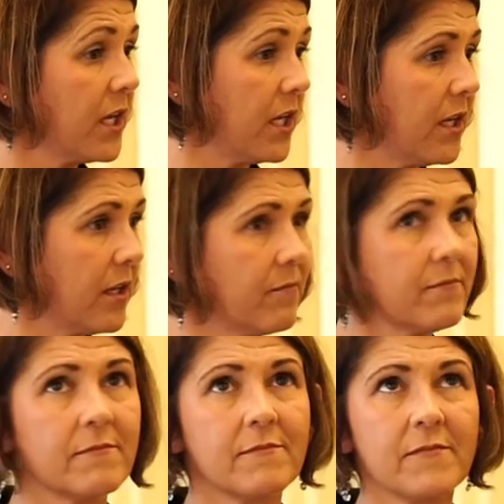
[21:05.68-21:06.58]

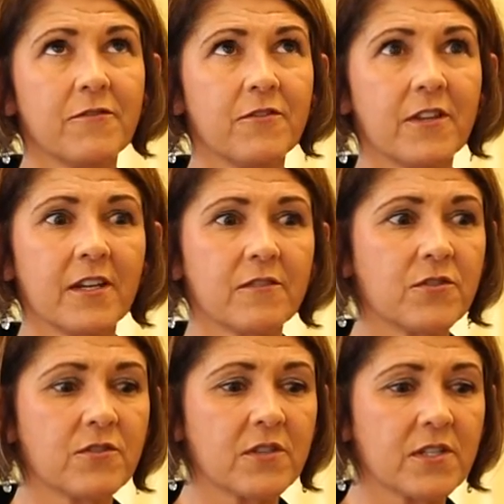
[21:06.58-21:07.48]
um, if you think of
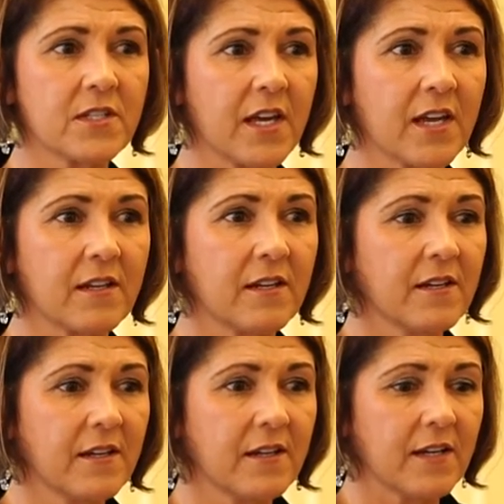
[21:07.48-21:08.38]
students that
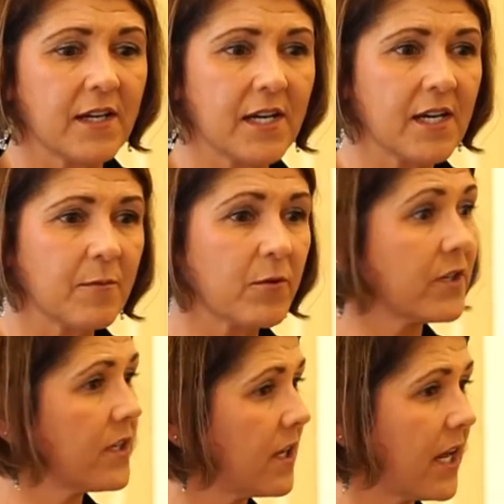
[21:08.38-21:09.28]
um,
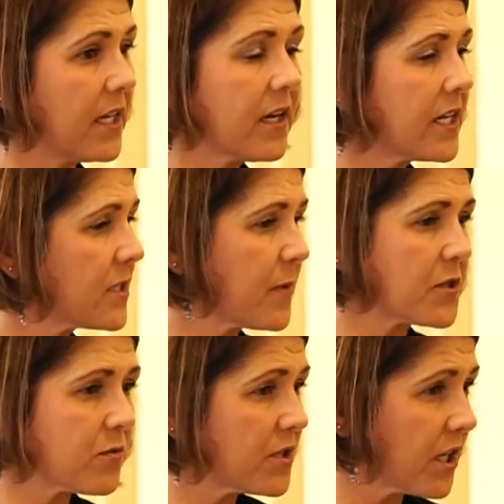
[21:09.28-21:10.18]
or in the, any kind of
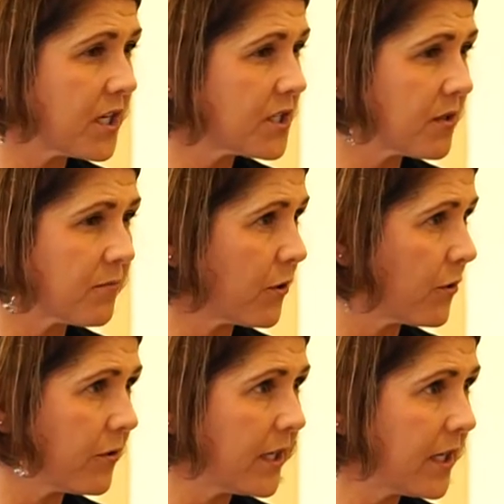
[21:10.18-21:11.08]
special education
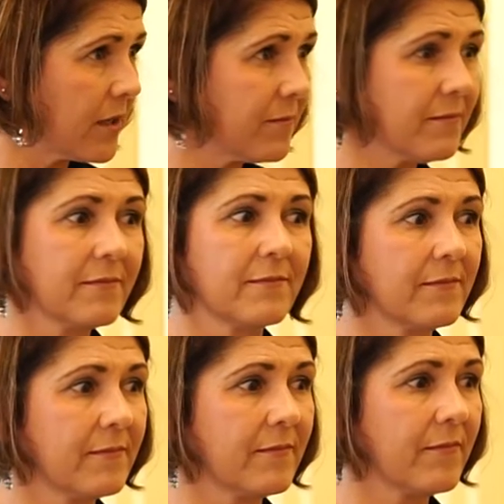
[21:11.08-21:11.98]
program,
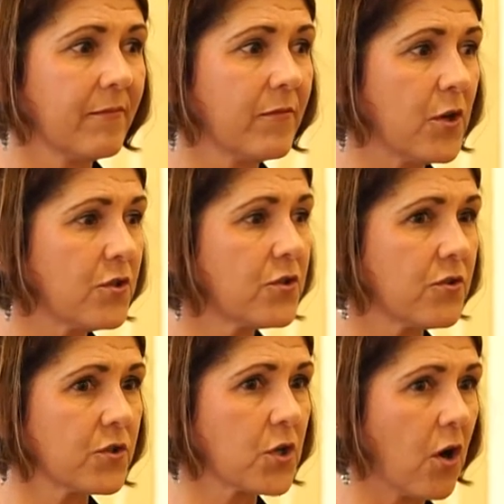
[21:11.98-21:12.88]
those
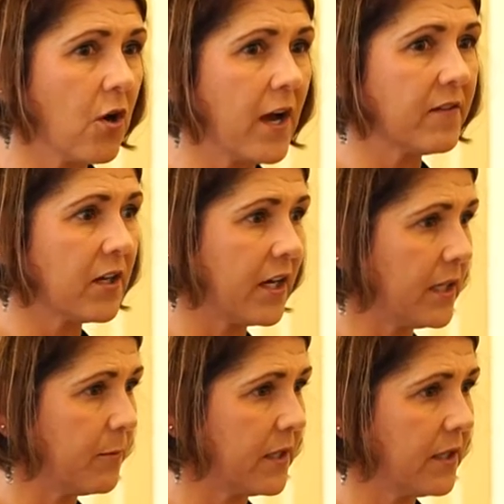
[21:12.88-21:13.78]
students all have an
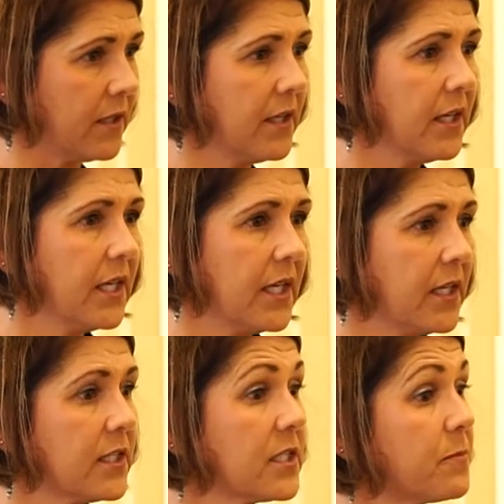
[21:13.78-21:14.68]
IEP.
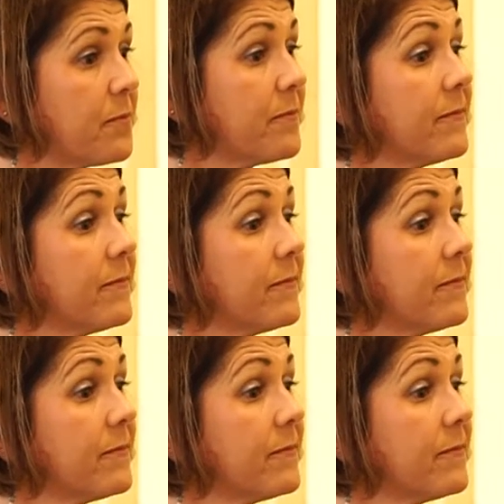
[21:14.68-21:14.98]
Oh, so my,